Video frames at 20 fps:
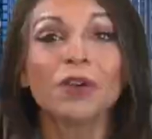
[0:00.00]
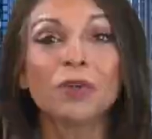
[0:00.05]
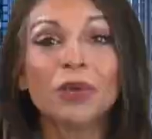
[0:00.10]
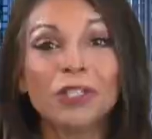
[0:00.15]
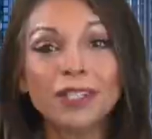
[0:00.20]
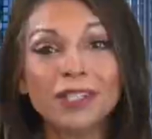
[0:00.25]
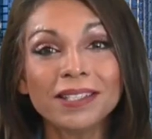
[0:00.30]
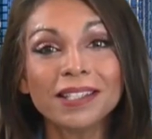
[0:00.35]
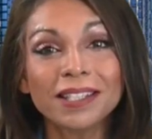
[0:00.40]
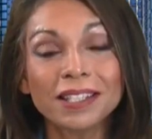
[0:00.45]

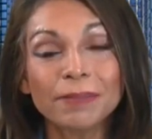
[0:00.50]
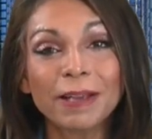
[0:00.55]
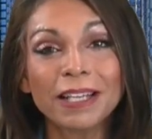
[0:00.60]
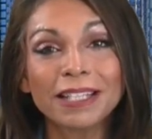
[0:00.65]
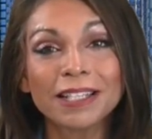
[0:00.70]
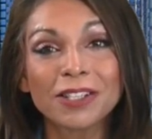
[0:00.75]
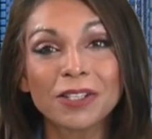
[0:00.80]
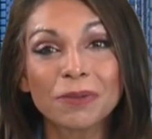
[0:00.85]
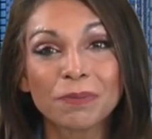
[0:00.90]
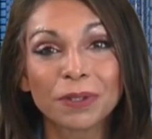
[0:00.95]
which is
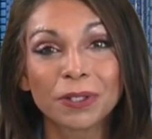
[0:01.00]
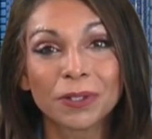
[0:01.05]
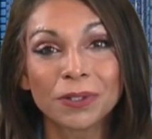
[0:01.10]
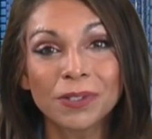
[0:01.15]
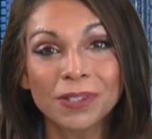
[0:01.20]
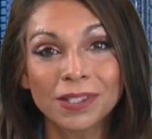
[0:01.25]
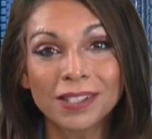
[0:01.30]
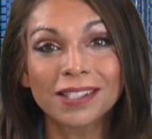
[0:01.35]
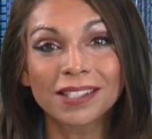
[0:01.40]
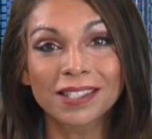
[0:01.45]
expected to
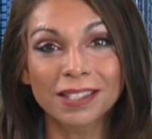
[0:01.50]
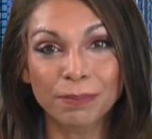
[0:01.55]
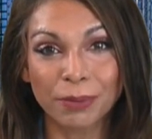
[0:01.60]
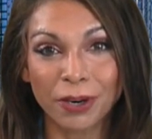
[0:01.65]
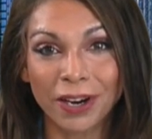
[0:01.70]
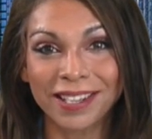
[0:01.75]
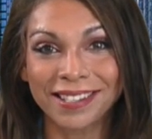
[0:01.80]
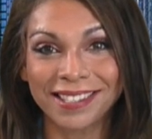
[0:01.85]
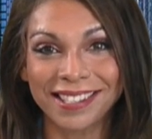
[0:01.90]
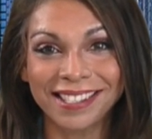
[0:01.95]
boost its
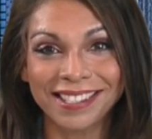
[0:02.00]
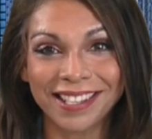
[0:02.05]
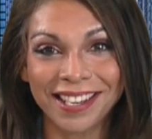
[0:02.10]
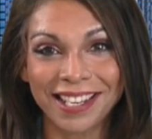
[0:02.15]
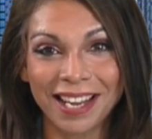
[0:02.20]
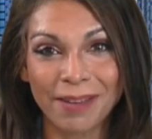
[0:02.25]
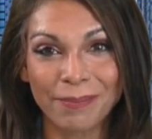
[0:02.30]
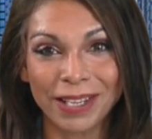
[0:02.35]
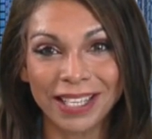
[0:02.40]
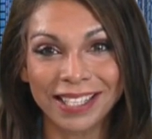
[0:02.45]
pricing
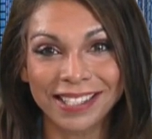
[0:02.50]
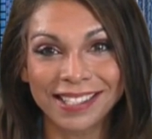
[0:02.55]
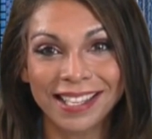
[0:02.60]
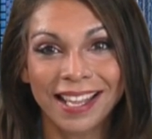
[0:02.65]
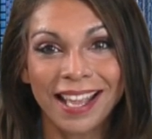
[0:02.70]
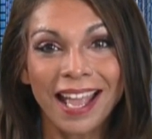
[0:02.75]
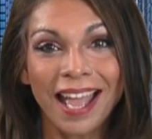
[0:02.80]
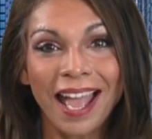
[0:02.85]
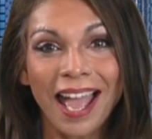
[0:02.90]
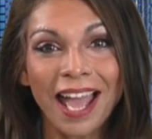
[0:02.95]
dynamics.
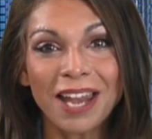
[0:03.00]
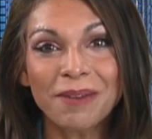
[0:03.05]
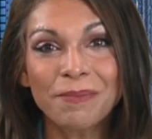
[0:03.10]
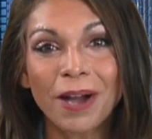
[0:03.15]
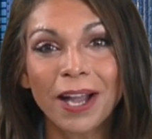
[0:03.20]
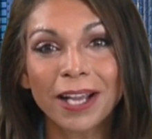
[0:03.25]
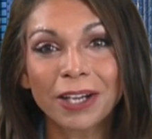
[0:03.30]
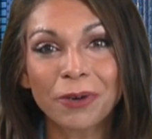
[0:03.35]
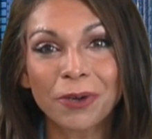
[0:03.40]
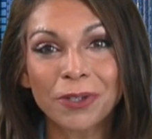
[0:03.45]
And
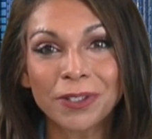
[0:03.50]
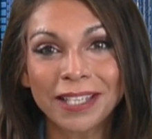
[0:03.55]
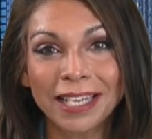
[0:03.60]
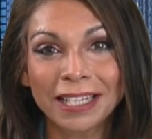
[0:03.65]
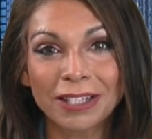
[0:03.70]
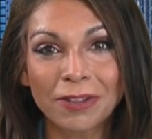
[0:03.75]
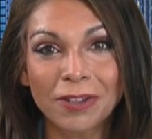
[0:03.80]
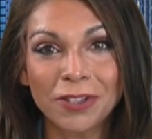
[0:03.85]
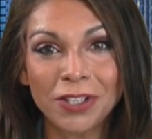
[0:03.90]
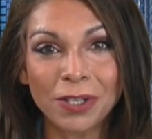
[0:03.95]
Micron
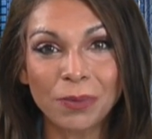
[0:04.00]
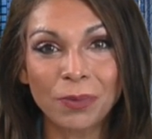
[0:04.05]
Technology